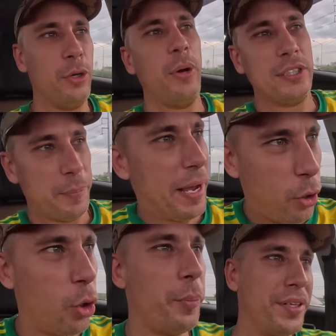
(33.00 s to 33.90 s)
you know, it's my
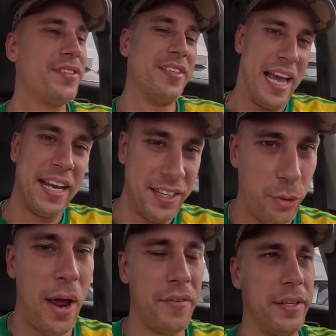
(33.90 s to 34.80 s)
home, but I need to
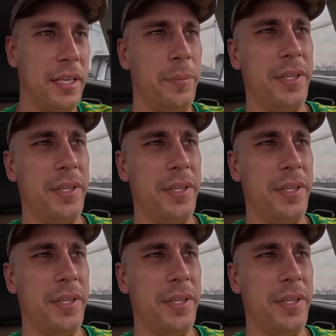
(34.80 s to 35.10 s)
travel a little